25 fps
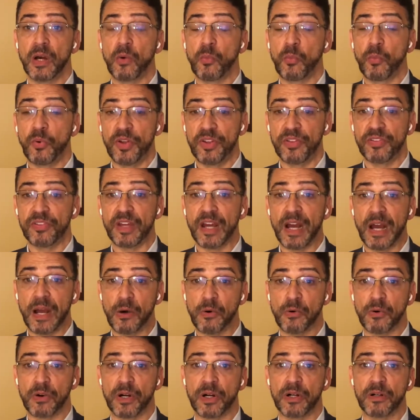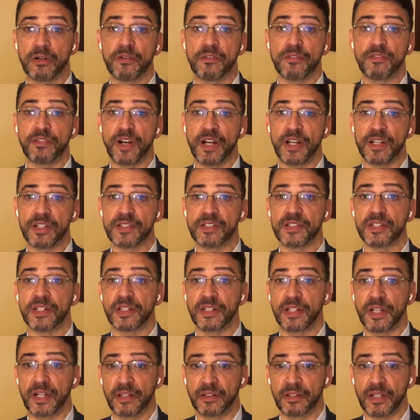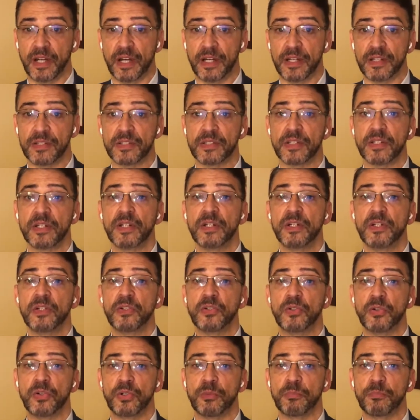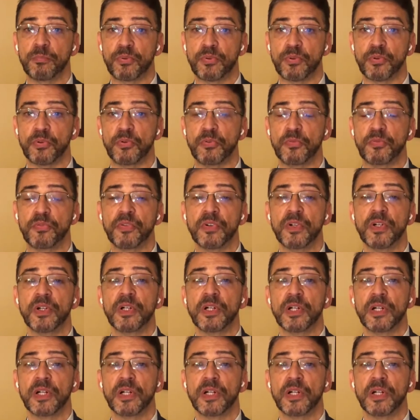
with our friends and allies to improve